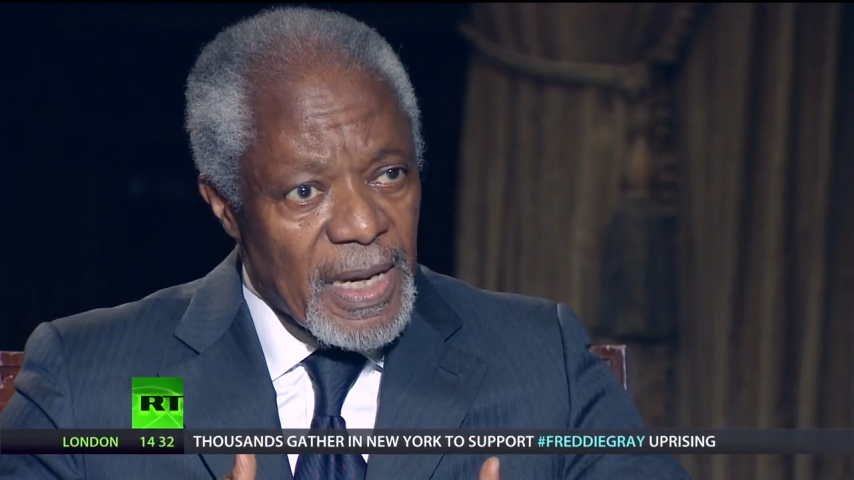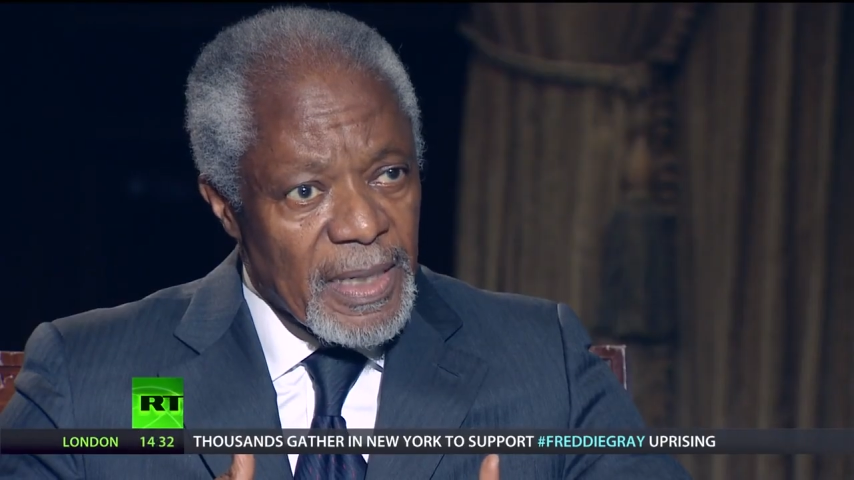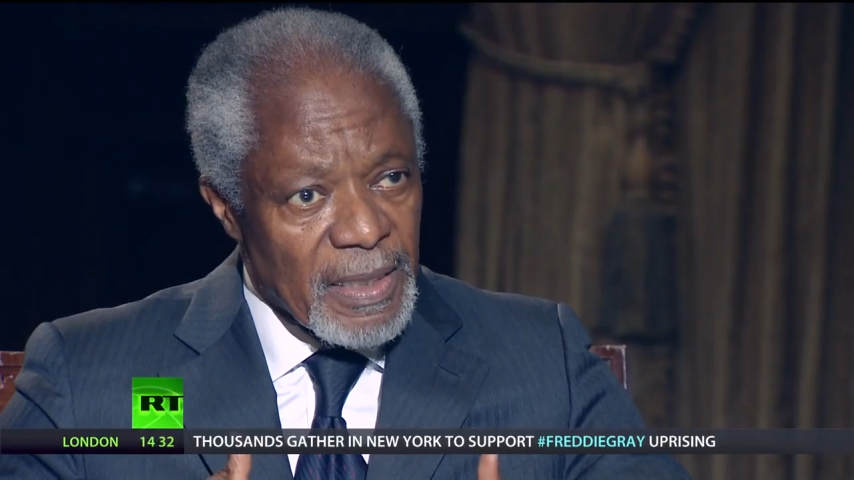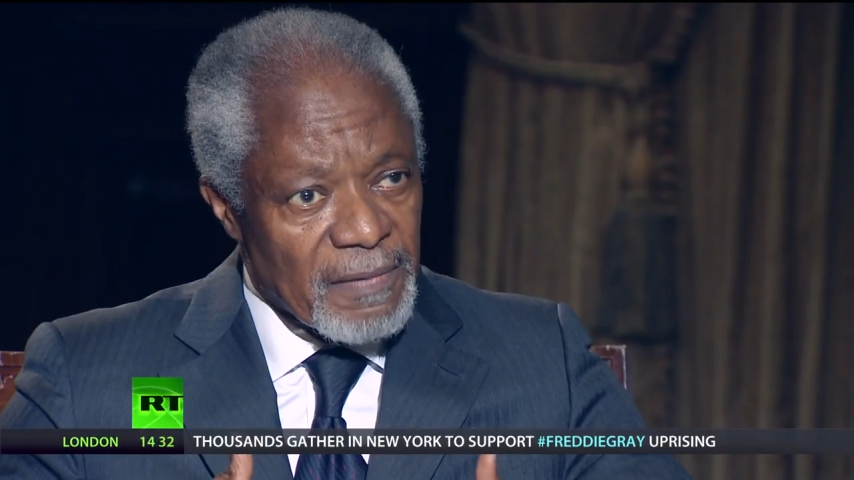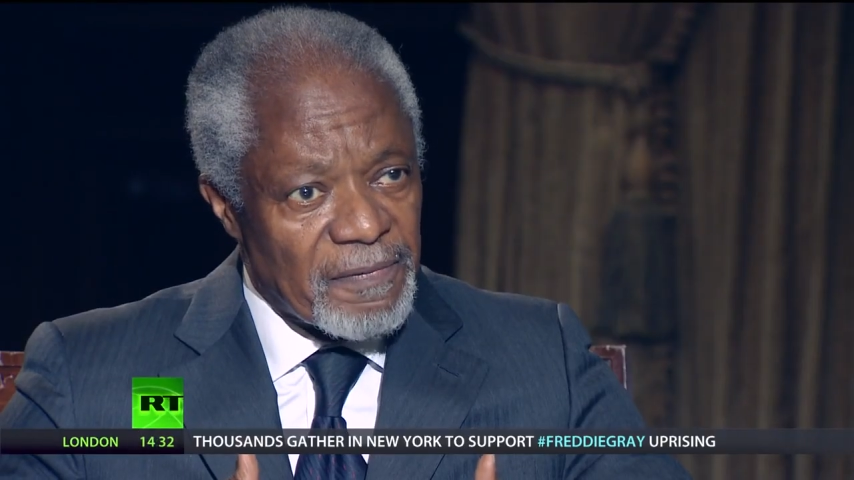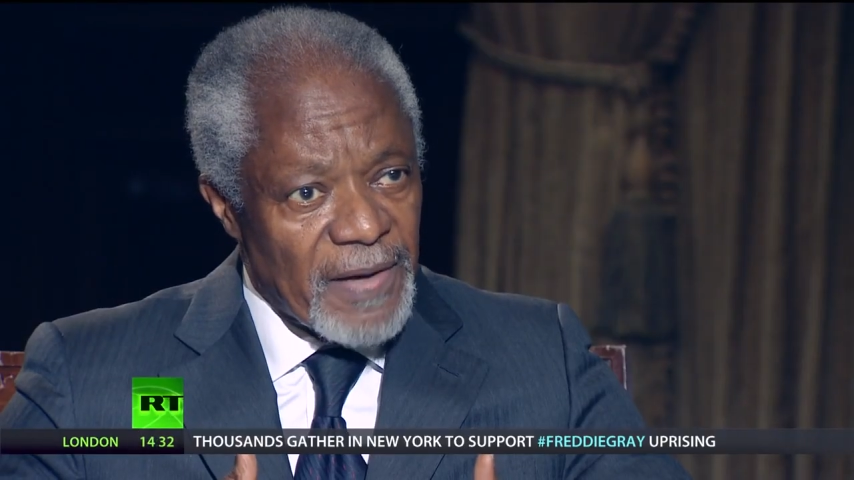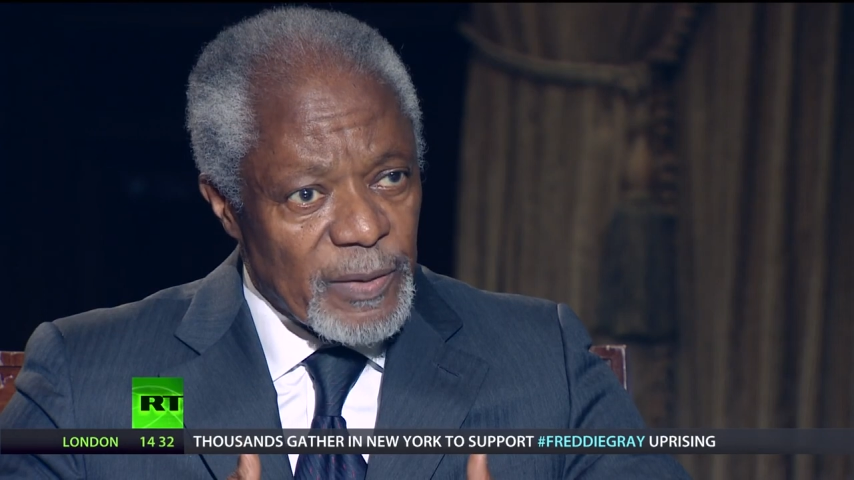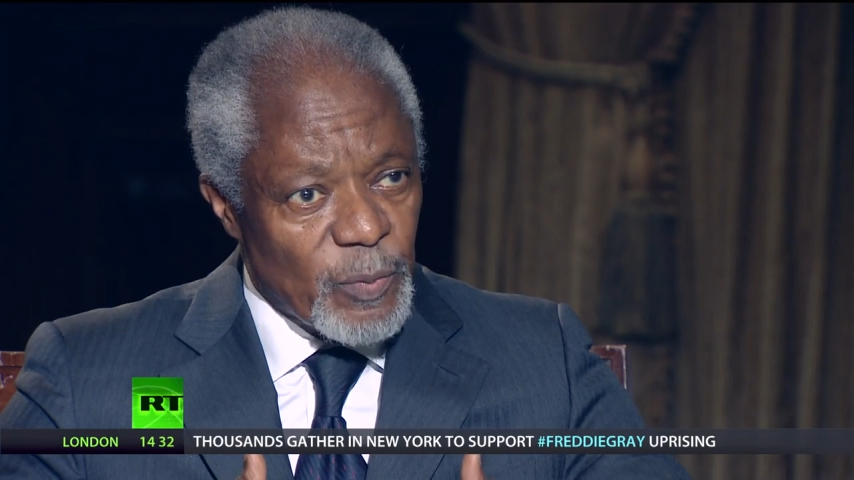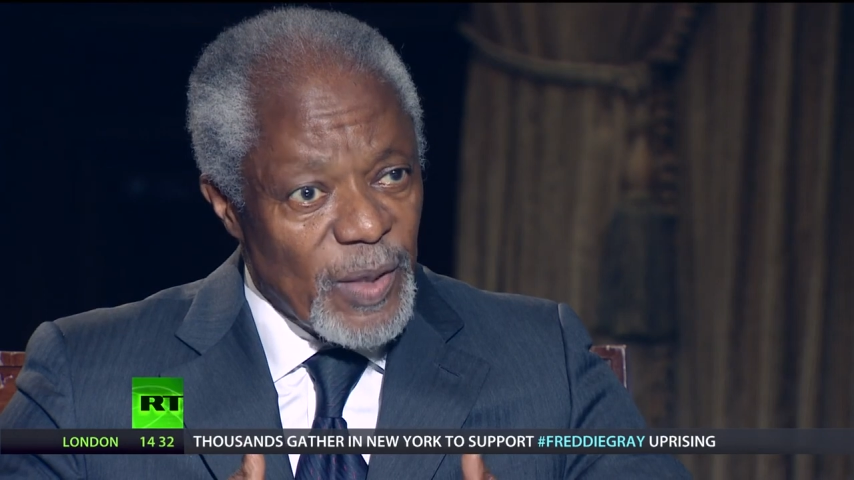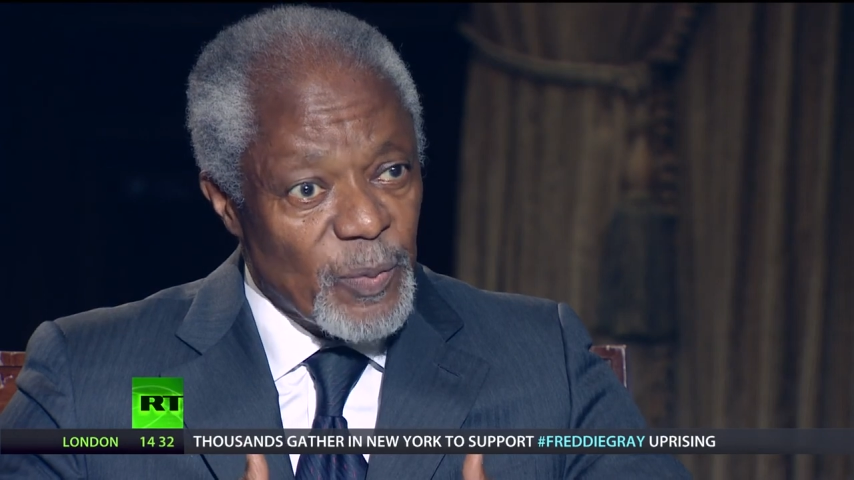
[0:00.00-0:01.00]
And in
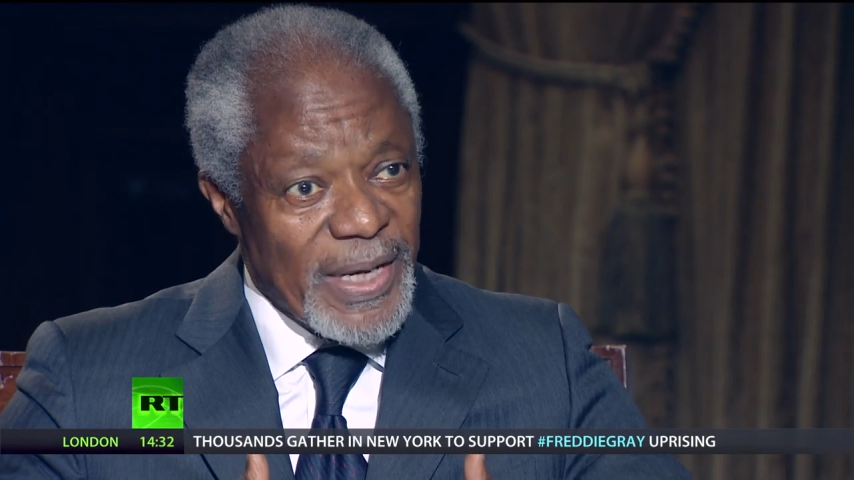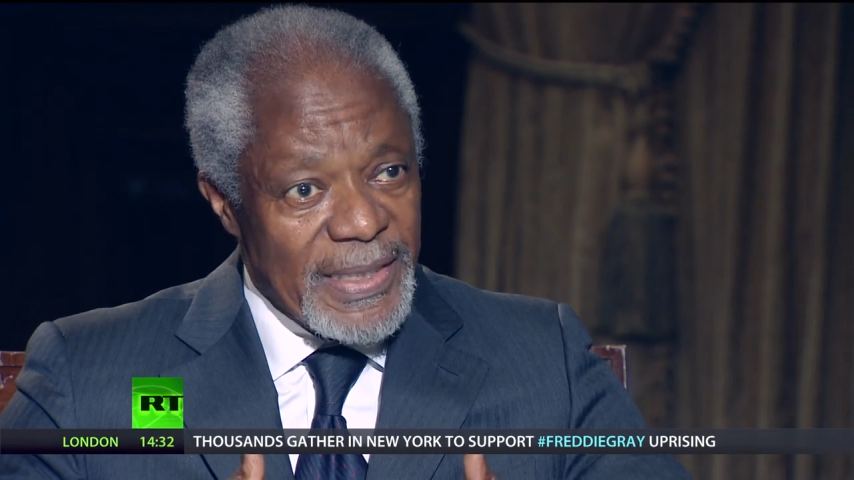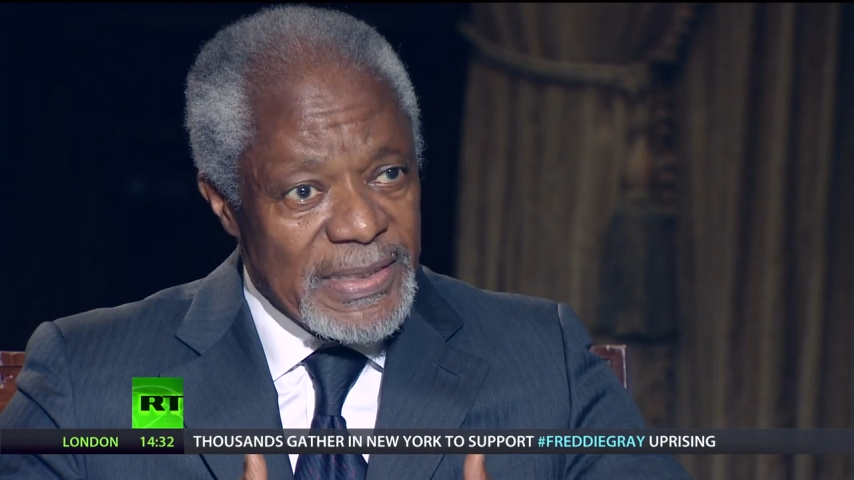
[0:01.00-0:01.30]
fact, when we